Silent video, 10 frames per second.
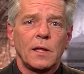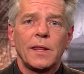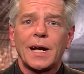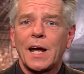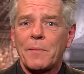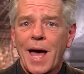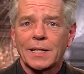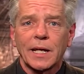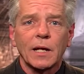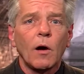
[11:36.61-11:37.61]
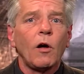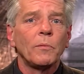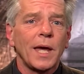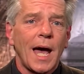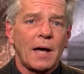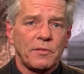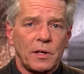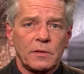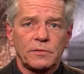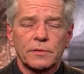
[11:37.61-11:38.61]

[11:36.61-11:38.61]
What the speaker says: that I am acting on behalf of.